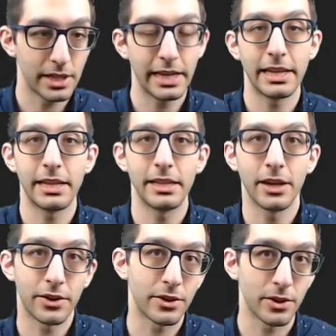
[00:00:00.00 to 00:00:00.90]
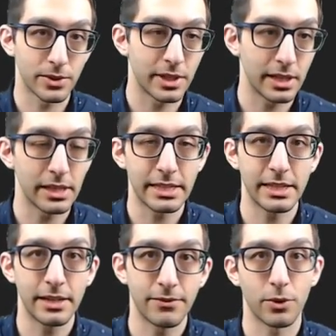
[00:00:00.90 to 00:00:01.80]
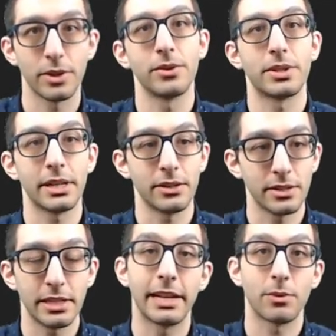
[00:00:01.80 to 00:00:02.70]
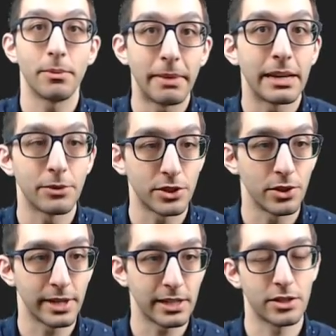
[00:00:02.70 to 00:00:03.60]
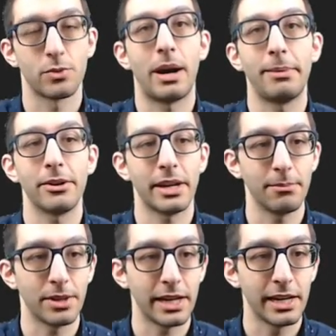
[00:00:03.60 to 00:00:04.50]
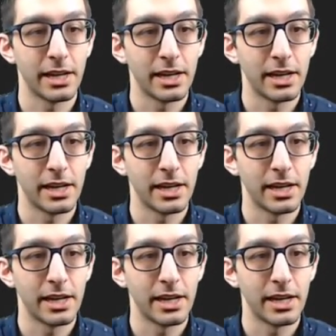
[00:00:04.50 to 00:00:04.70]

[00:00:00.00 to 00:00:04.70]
and then the other nodes can listen for those signals, and that's what main was doing to swap out gameplay.